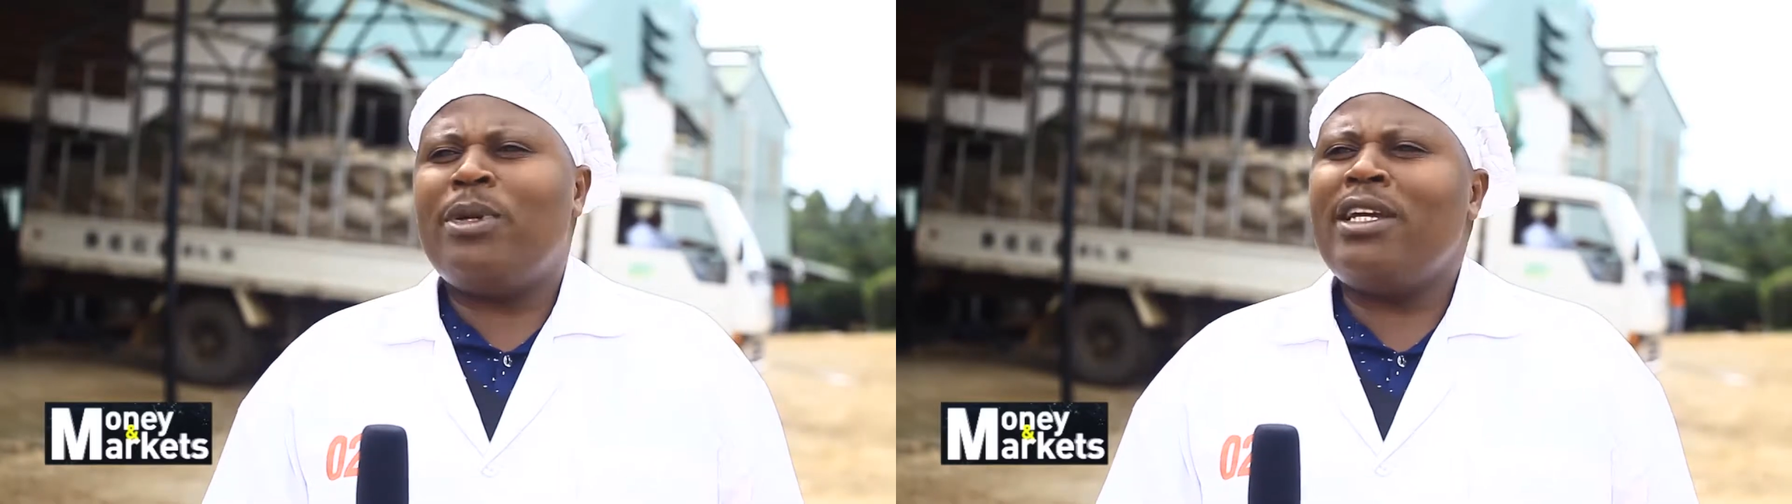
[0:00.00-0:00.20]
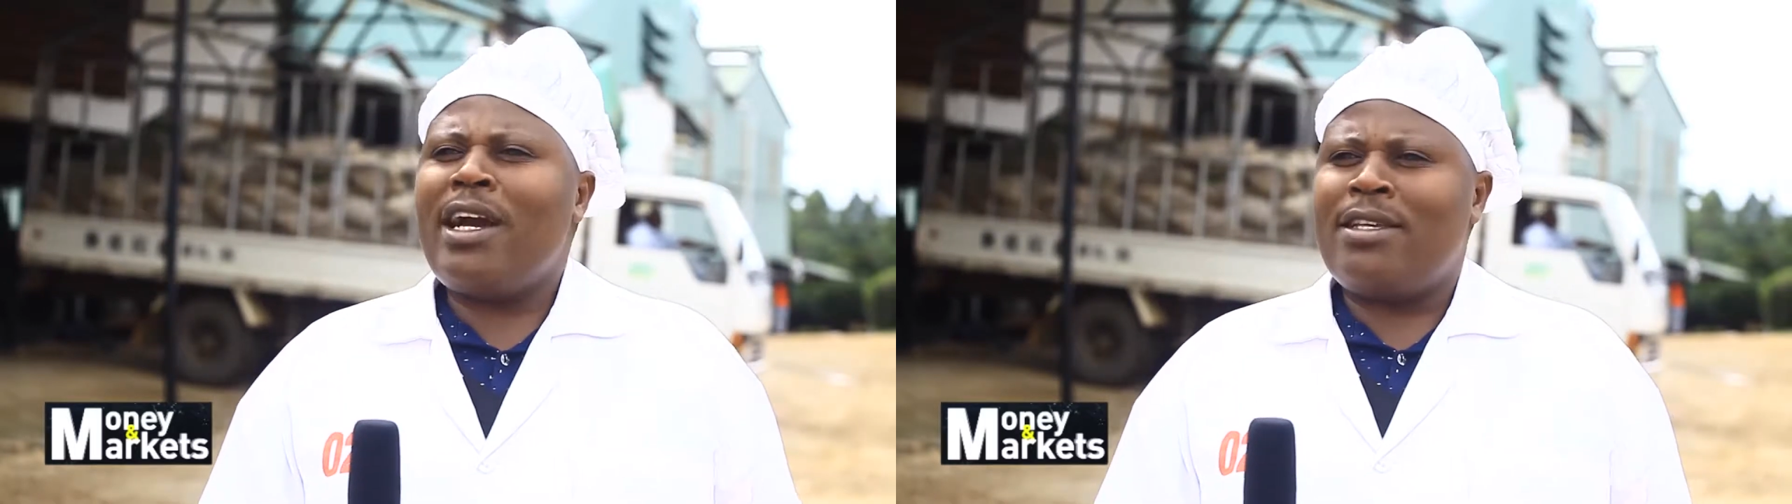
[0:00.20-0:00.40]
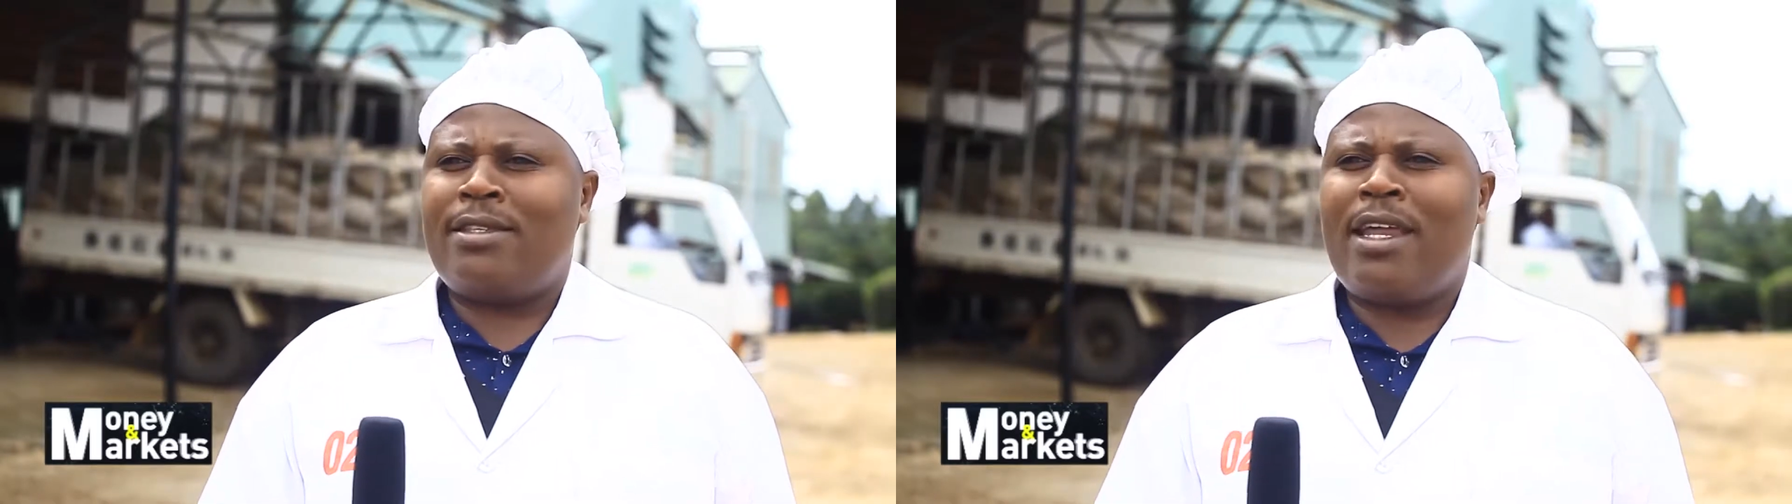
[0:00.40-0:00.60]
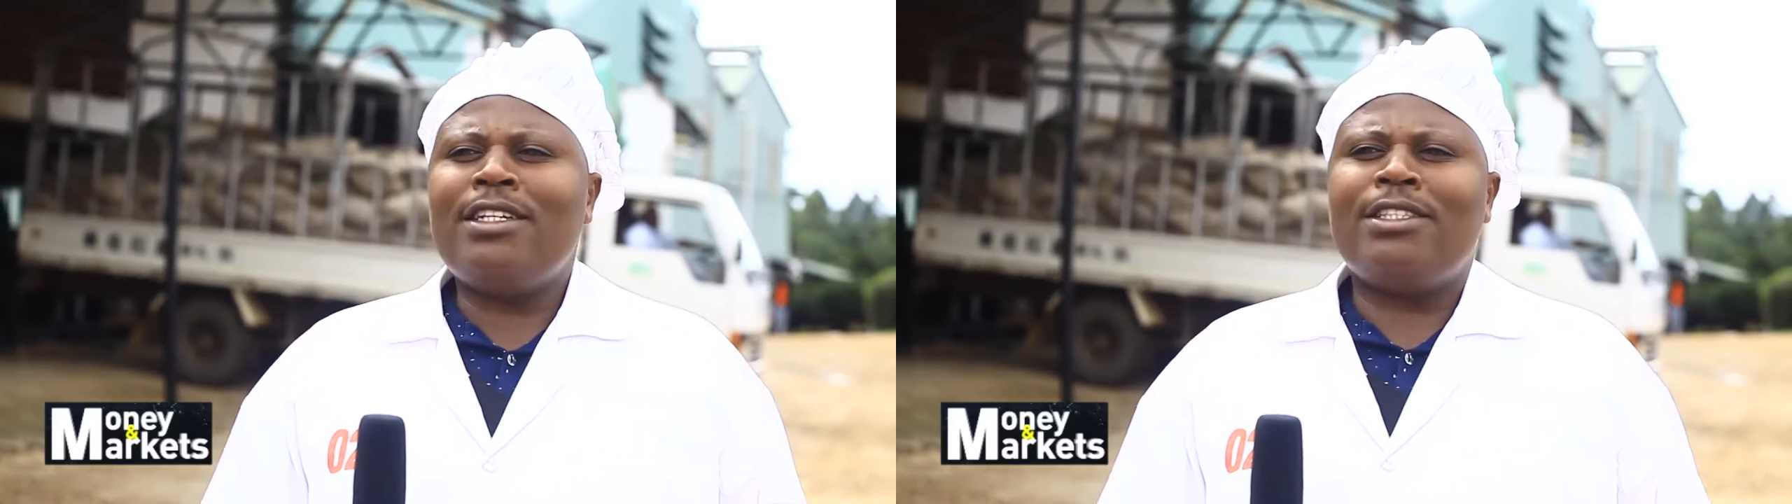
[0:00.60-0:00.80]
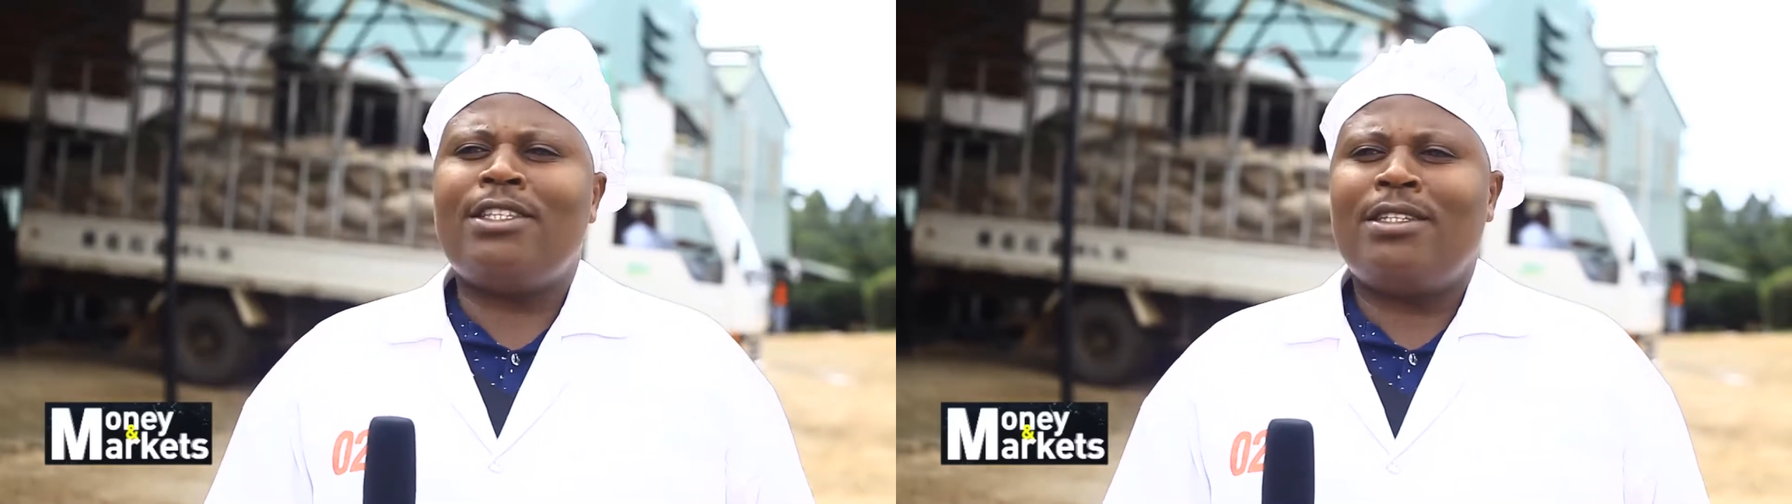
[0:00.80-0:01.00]
bring us
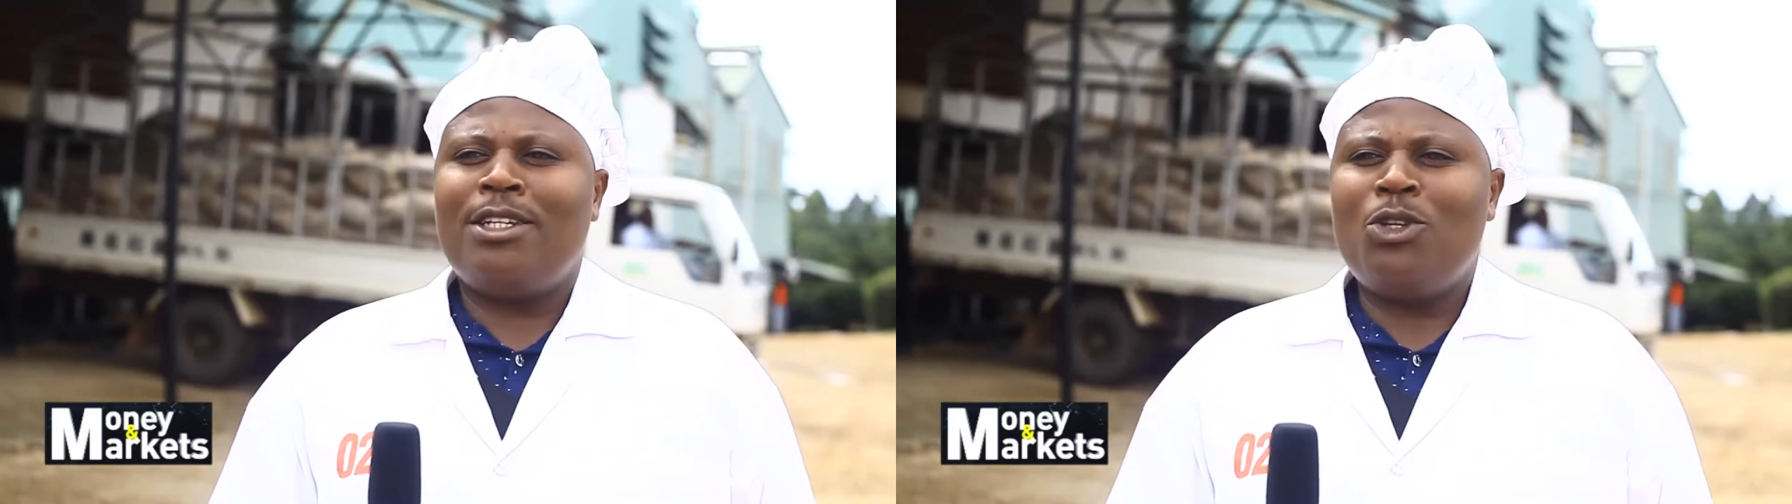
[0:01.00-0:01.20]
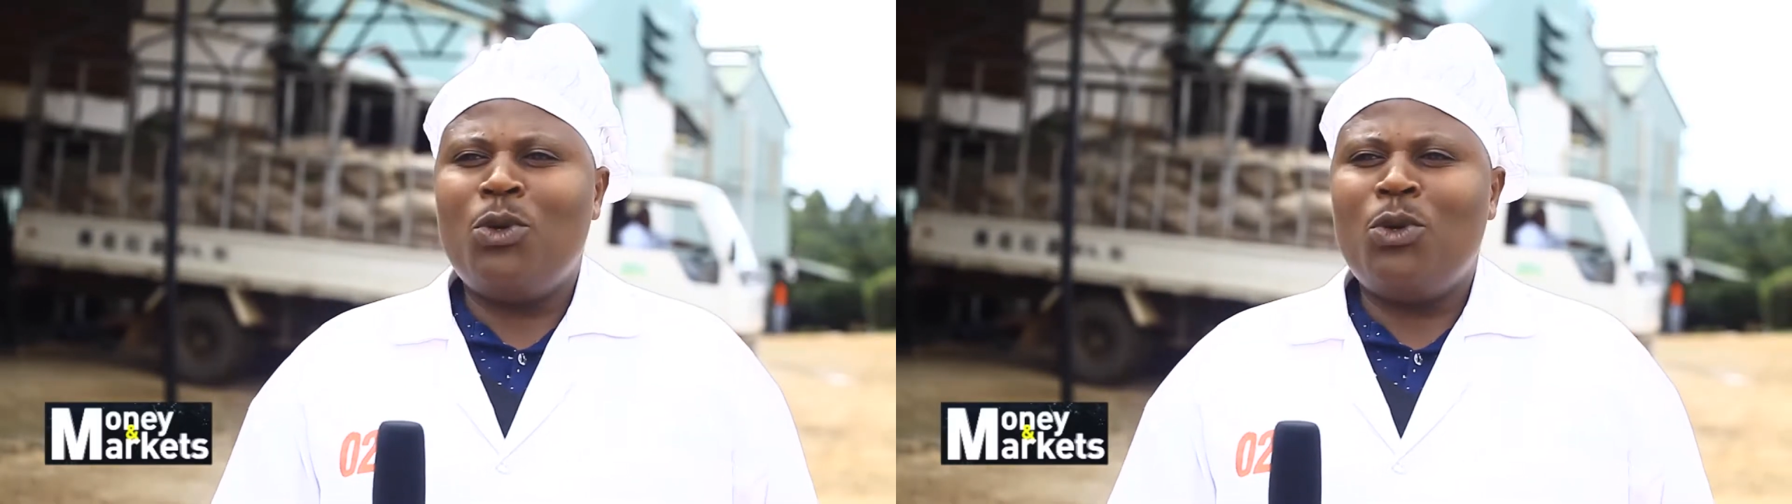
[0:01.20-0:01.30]
light